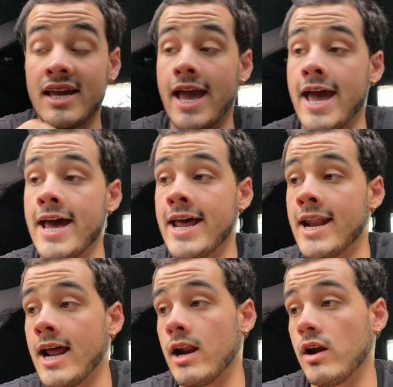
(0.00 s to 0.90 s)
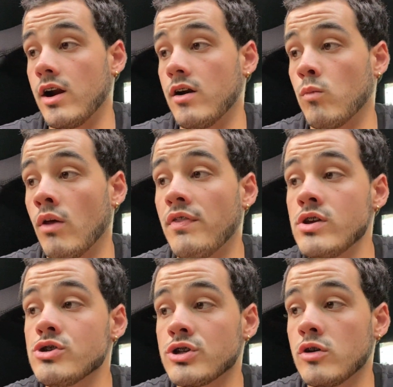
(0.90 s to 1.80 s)
And one
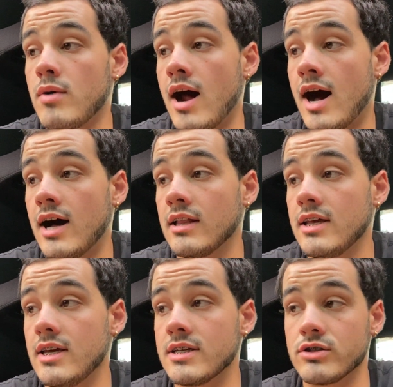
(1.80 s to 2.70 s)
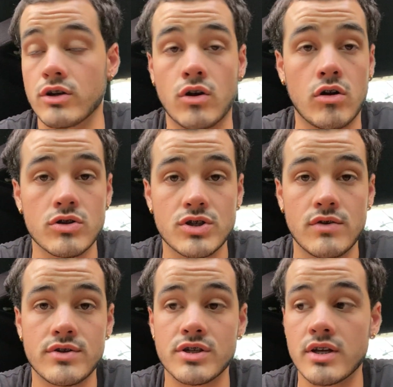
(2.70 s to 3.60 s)
thing you should know about Holley is their call
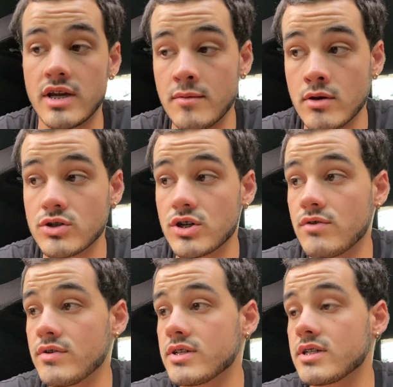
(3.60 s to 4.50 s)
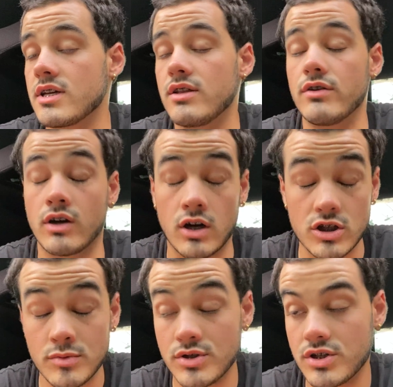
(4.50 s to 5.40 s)
service and their email service. Their
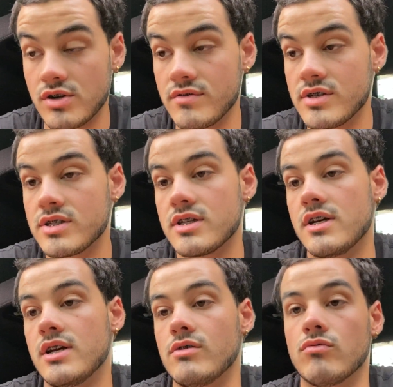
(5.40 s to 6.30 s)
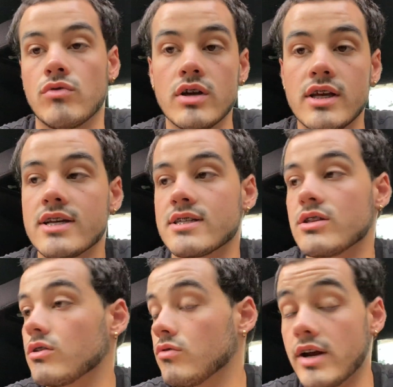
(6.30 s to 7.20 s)
customer service really
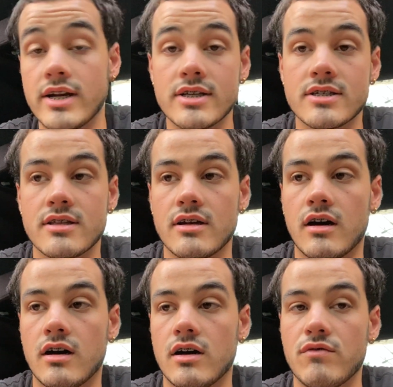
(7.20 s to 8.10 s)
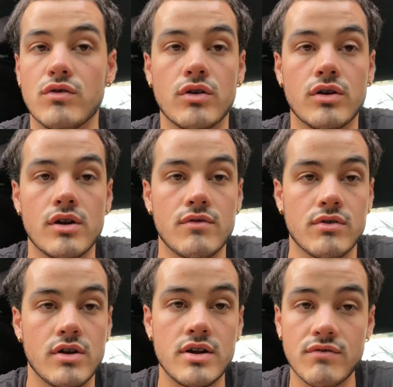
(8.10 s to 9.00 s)
isn't the greatest. If
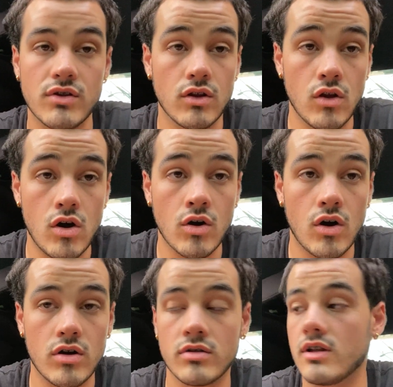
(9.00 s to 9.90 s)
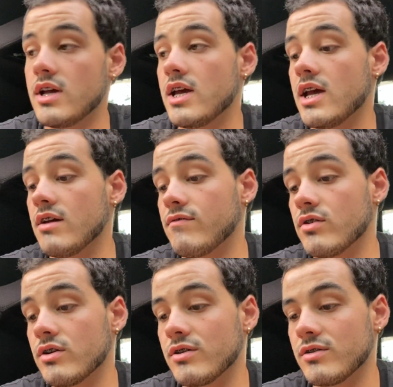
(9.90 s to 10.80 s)
you're in it for the long haul, if
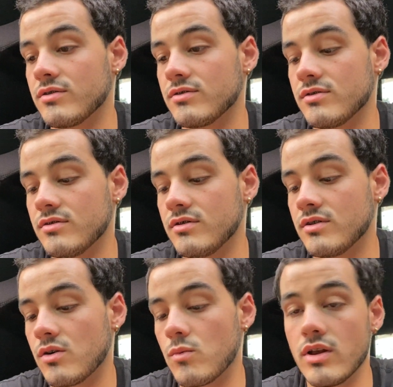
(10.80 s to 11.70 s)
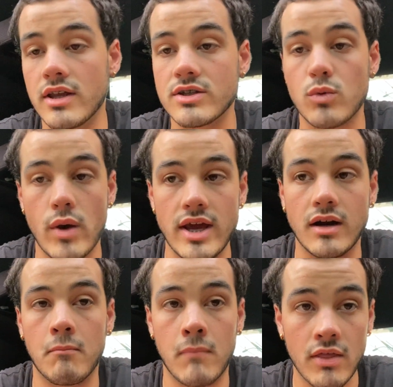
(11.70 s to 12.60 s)
you're willing to wait
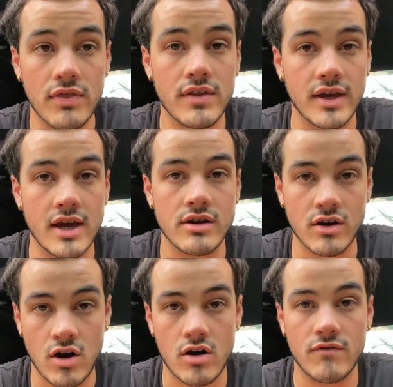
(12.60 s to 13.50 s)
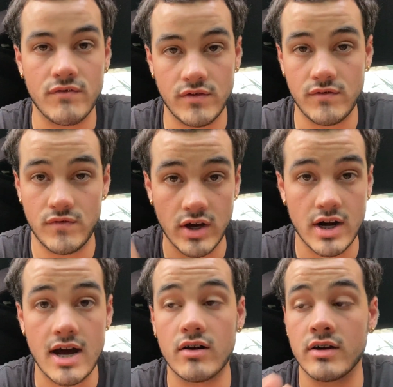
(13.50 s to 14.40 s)
a month to get your car
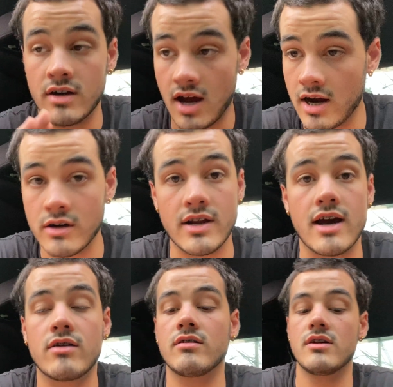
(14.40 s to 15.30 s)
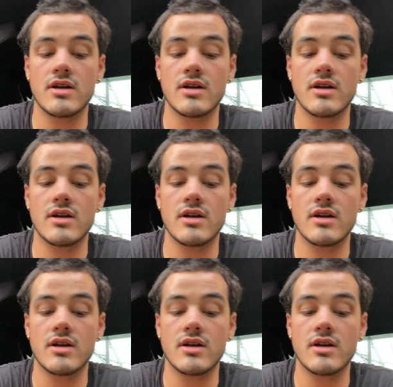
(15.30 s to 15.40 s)
figured out and ironed out,